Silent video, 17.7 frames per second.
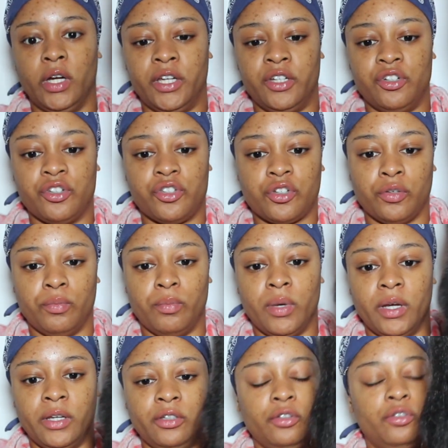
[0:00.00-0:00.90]
I just
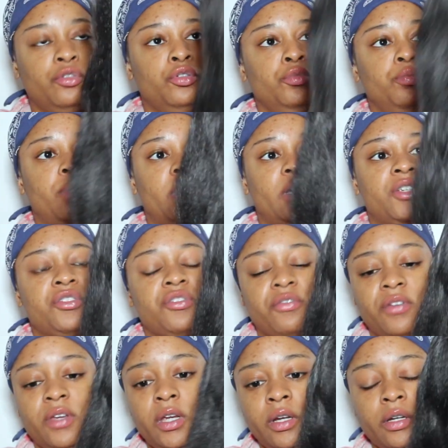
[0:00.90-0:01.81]
combined 2 packs
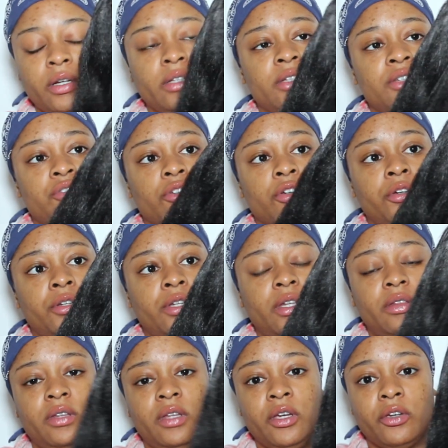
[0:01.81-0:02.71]
of hair and it's already
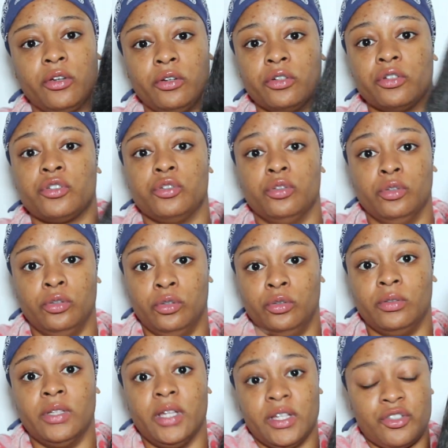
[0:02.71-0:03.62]
thicker, so
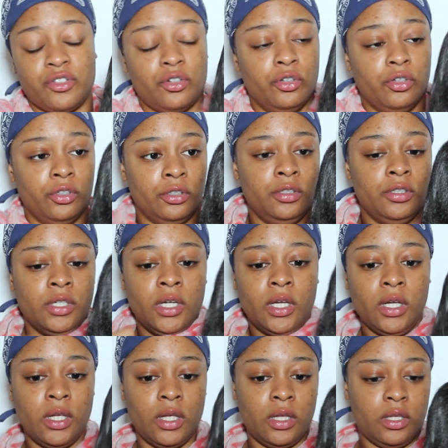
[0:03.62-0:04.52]
that's good.
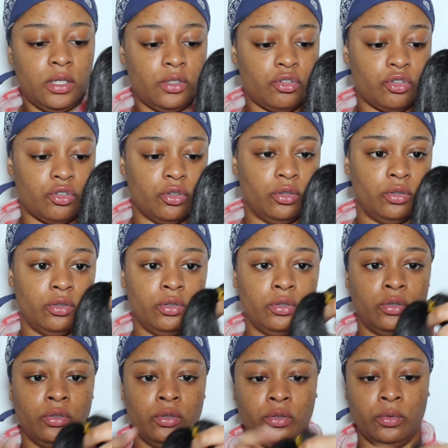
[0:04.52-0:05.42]

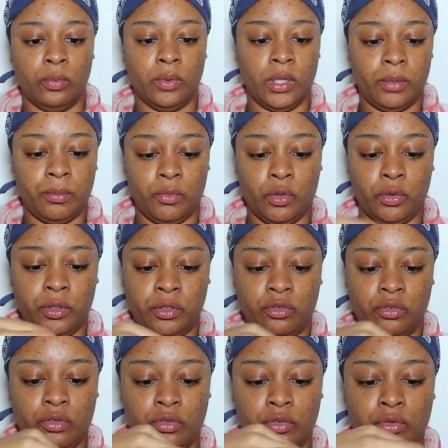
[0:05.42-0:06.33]
So what I'm going
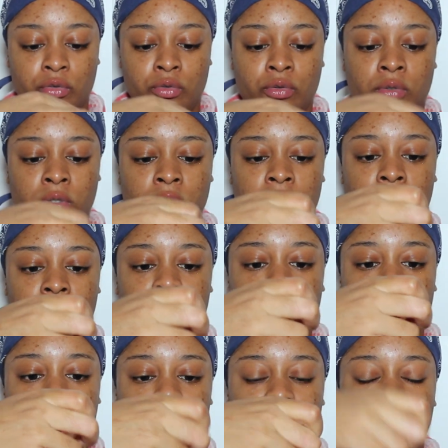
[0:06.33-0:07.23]
to do,
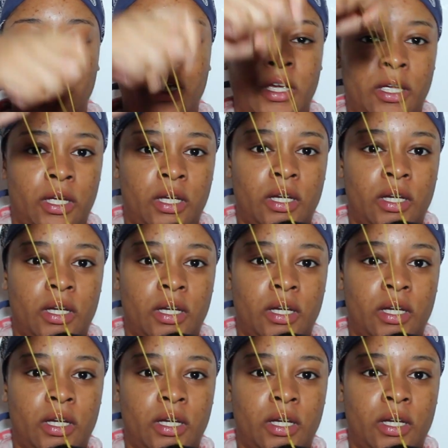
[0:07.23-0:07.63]
I